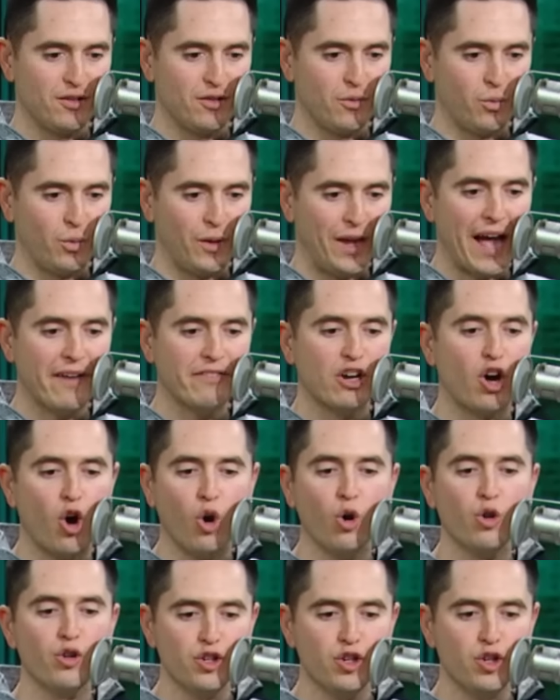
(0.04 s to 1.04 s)
we have a
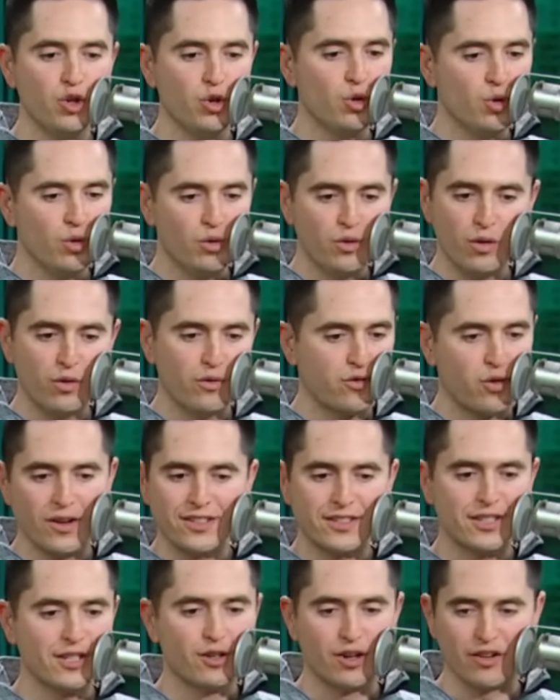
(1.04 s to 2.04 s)
whole new
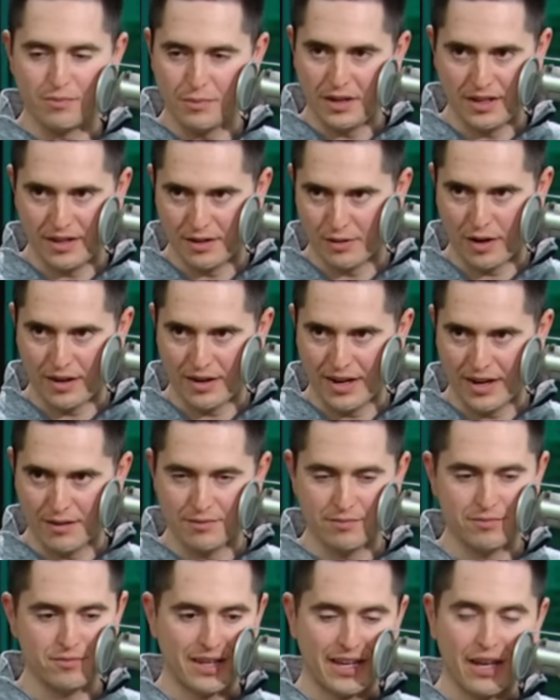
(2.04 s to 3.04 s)
frontier of media right now.
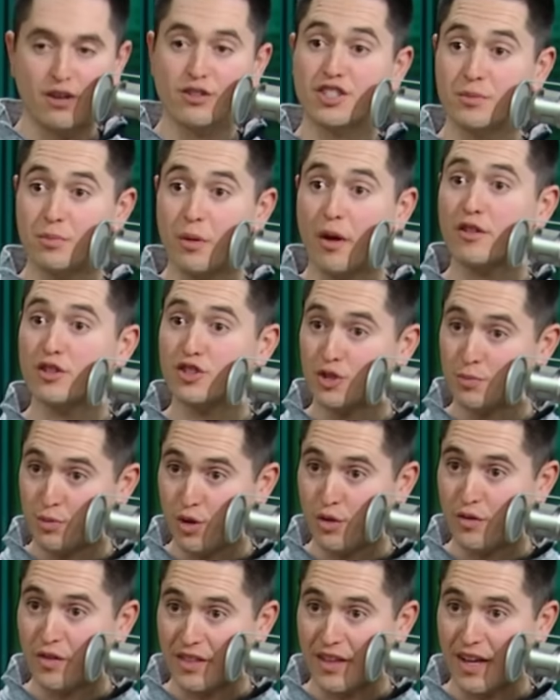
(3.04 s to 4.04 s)
The Kelsey brothers are
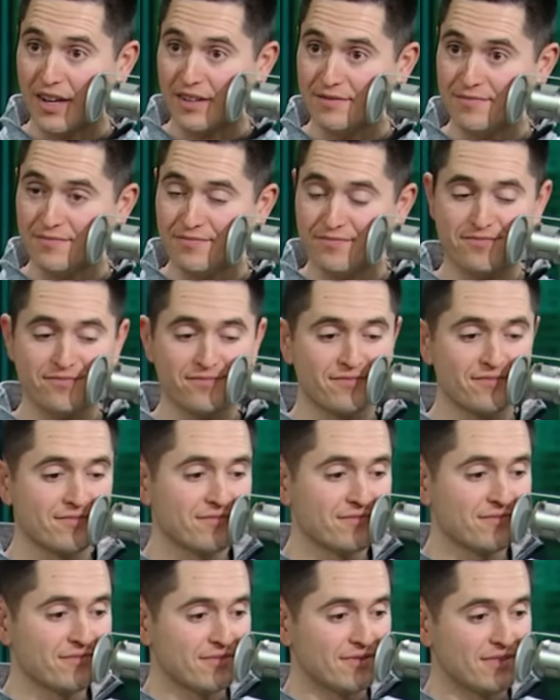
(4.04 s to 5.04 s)
proving that.
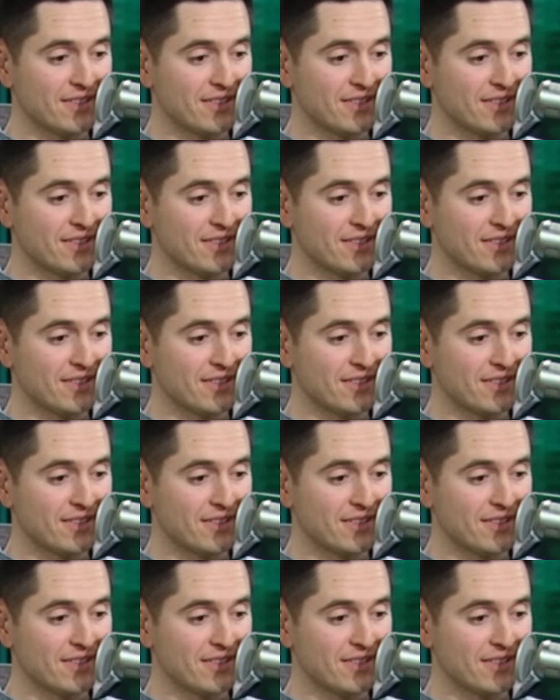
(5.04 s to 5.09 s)
He